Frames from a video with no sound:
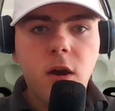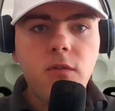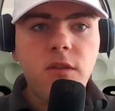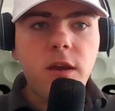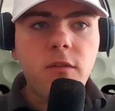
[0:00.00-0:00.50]

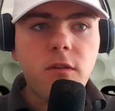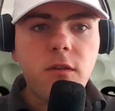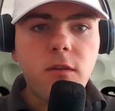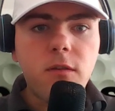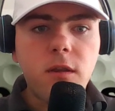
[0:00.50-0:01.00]
oh,
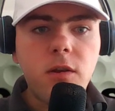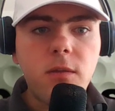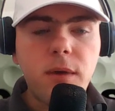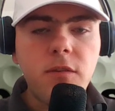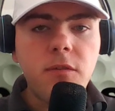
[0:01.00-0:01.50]
Texas is,
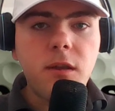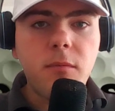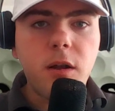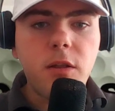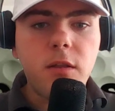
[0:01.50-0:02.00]
the best
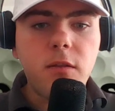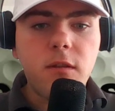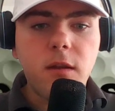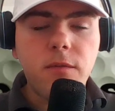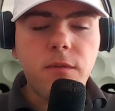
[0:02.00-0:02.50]
team other than
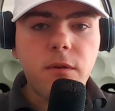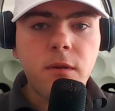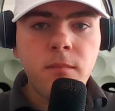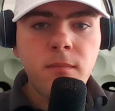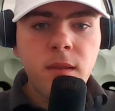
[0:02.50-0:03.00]
Stanford.